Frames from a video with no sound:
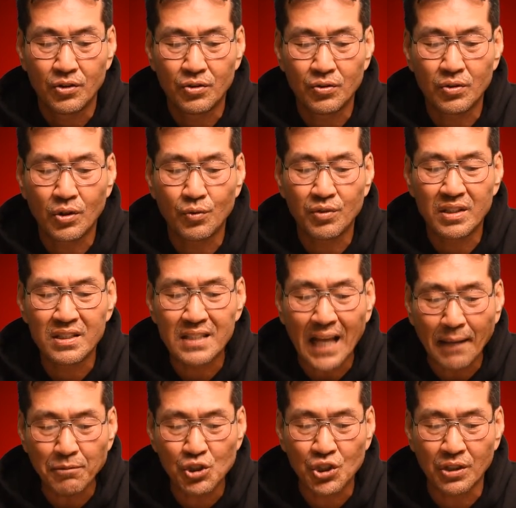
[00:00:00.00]
through the
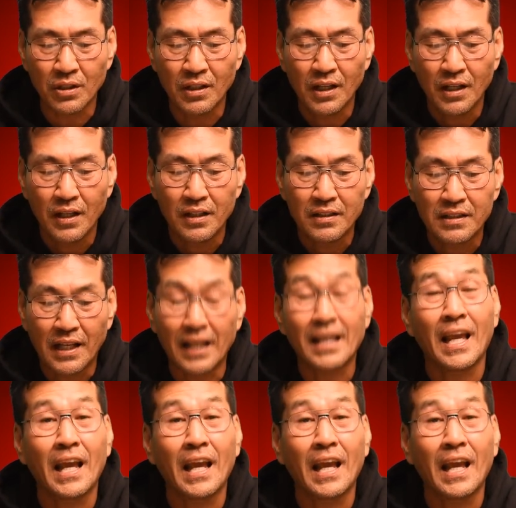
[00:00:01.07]
redemption that